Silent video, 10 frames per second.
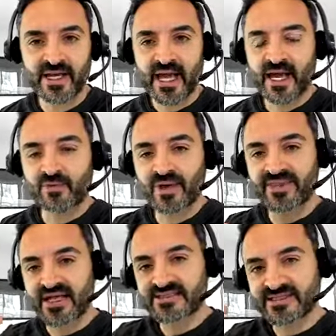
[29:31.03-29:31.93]
And when
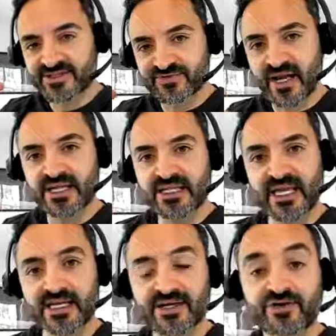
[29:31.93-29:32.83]
that's
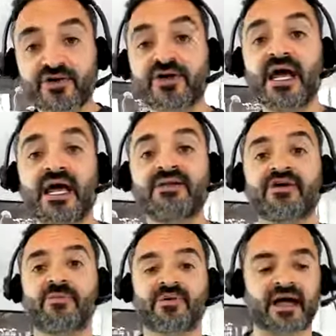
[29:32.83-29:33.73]
dysregulated, you're going to end up